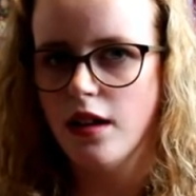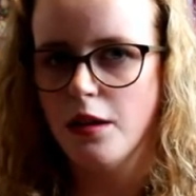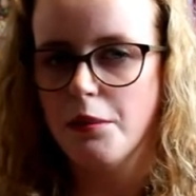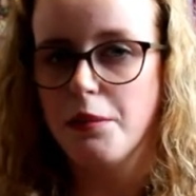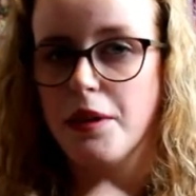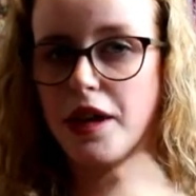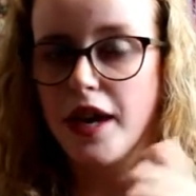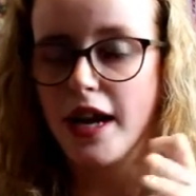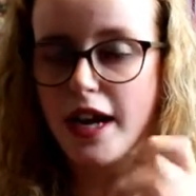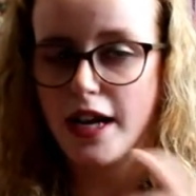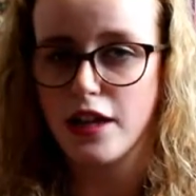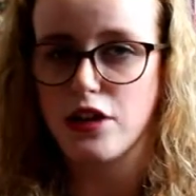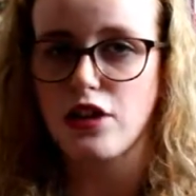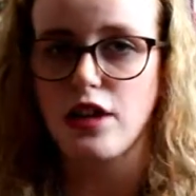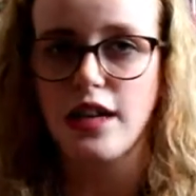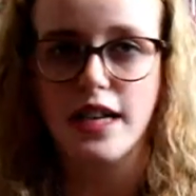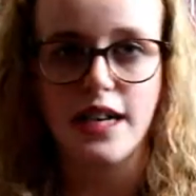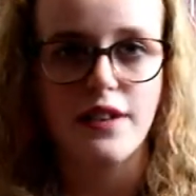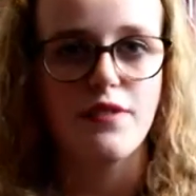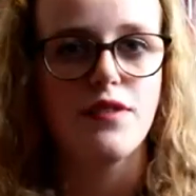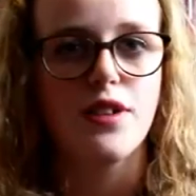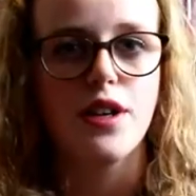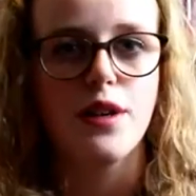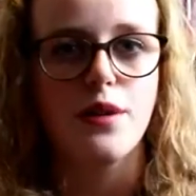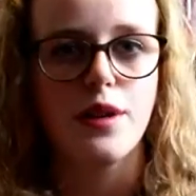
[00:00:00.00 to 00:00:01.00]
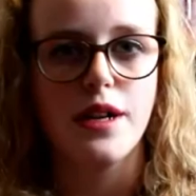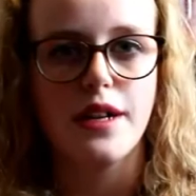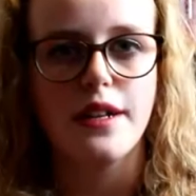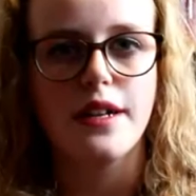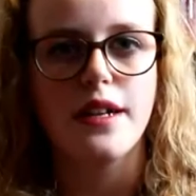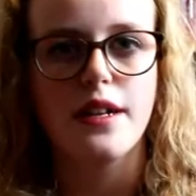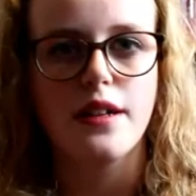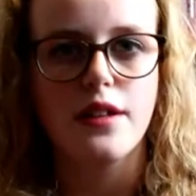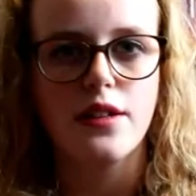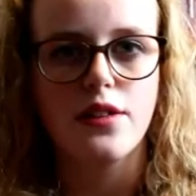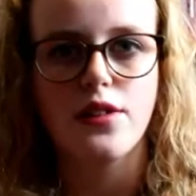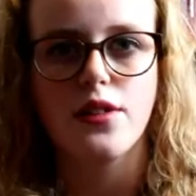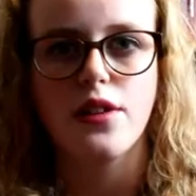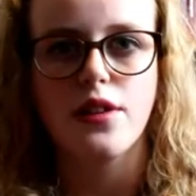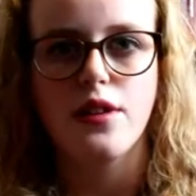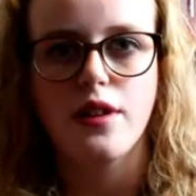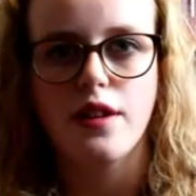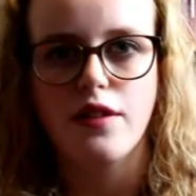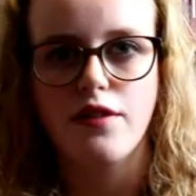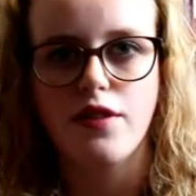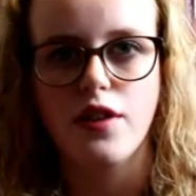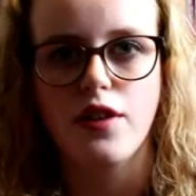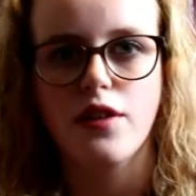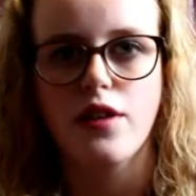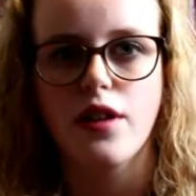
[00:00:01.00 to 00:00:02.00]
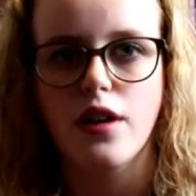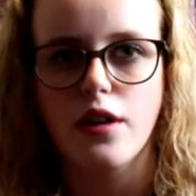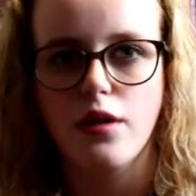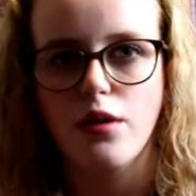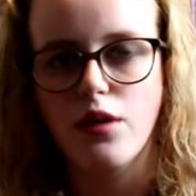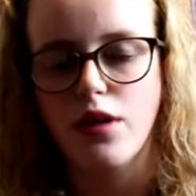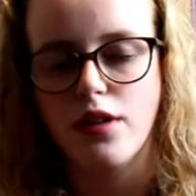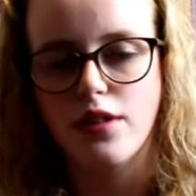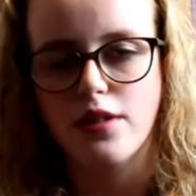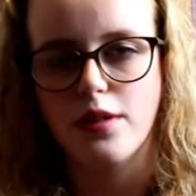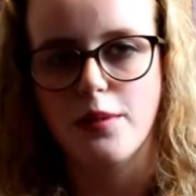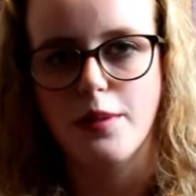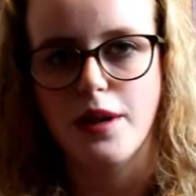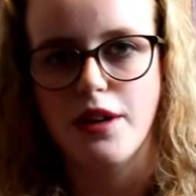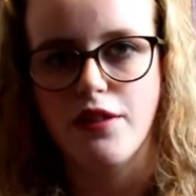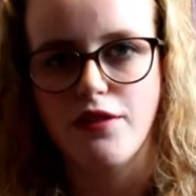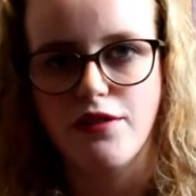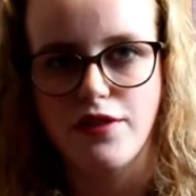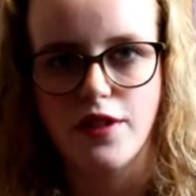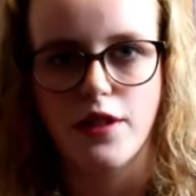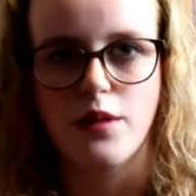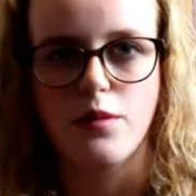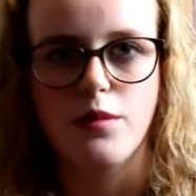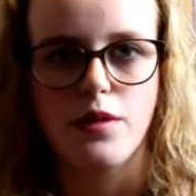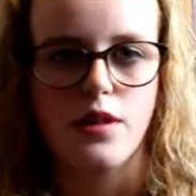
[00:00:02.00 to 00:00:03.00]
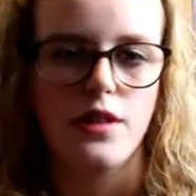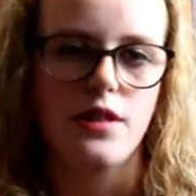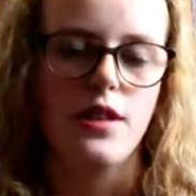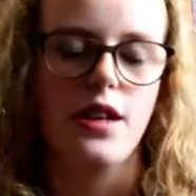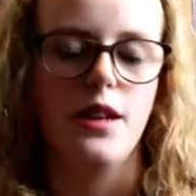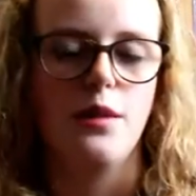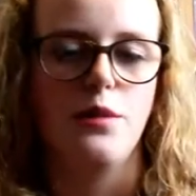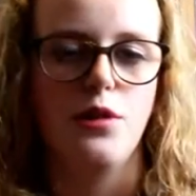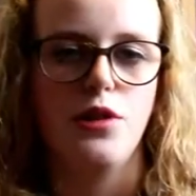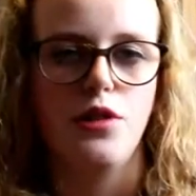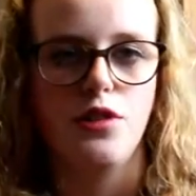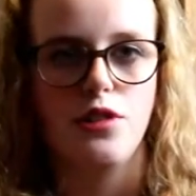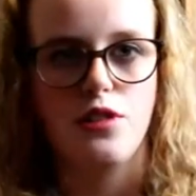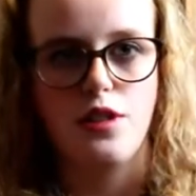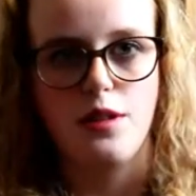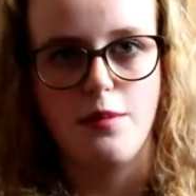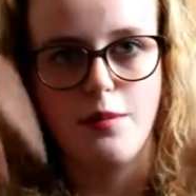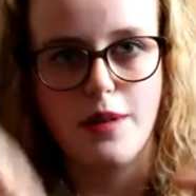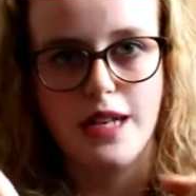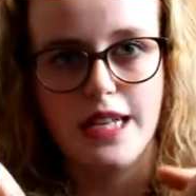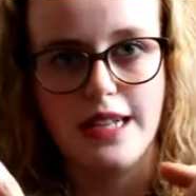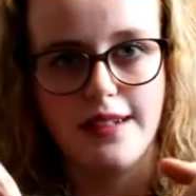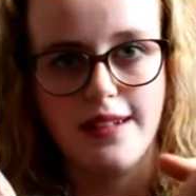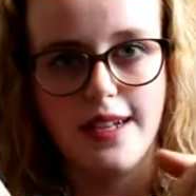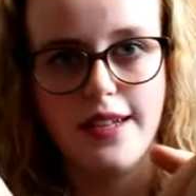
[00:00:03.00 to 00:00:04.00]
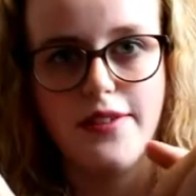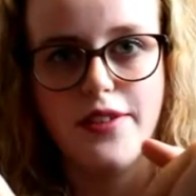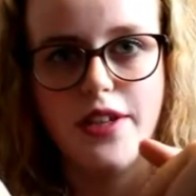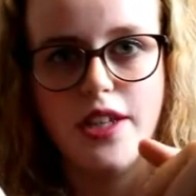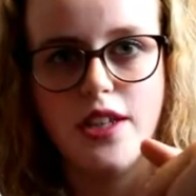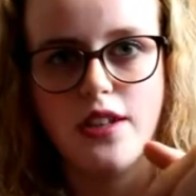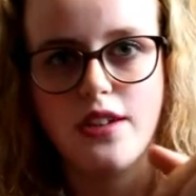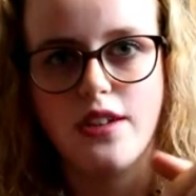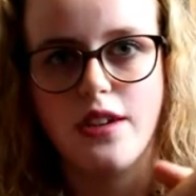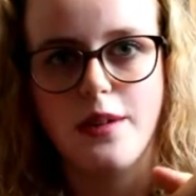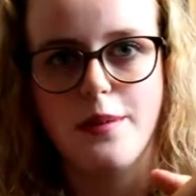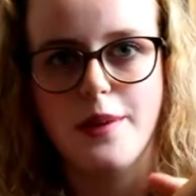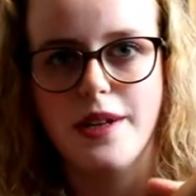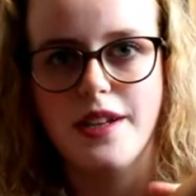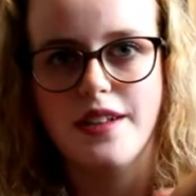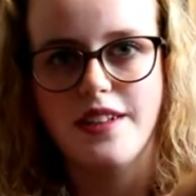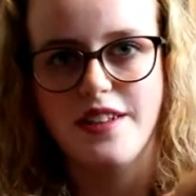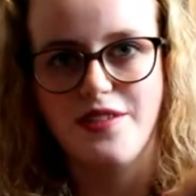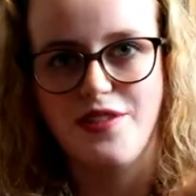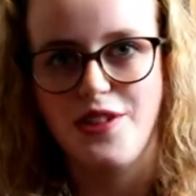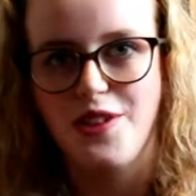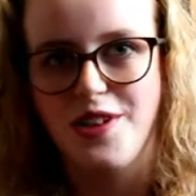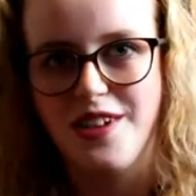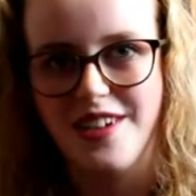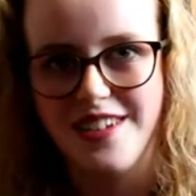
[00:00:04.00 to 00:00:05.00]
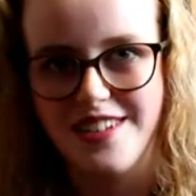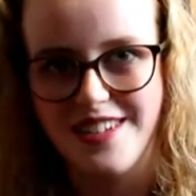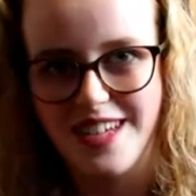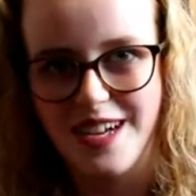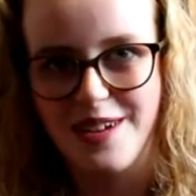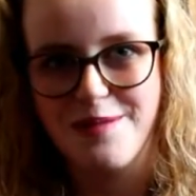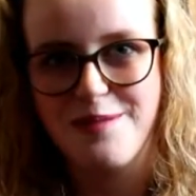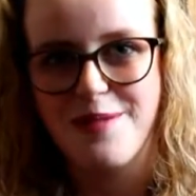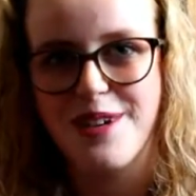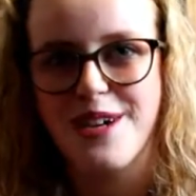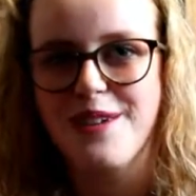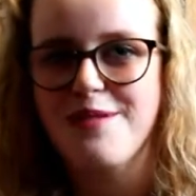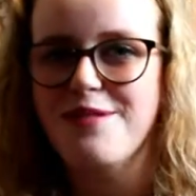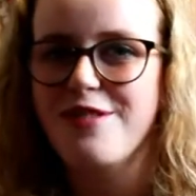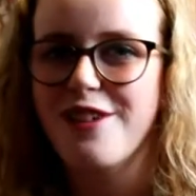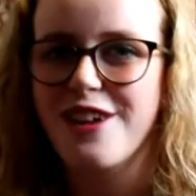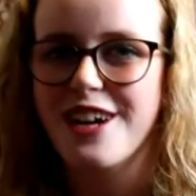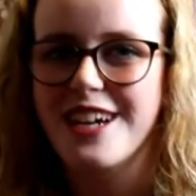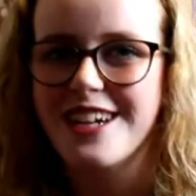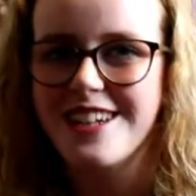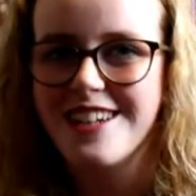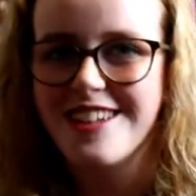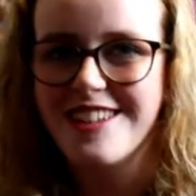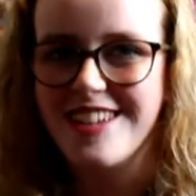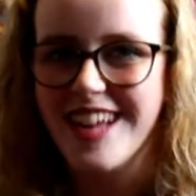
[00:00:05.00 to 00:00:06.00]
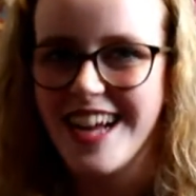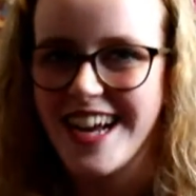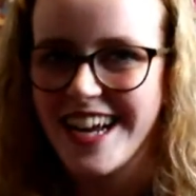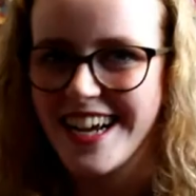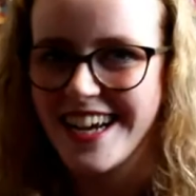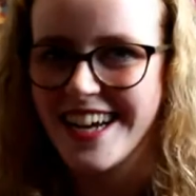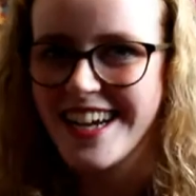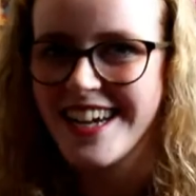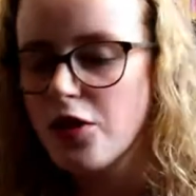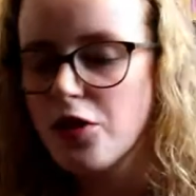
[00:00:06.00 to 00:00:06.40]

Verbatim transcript: But I actually have no idea, so if you know lots about films and terminology, please leave it in the comments if you understand what I'm trying to say.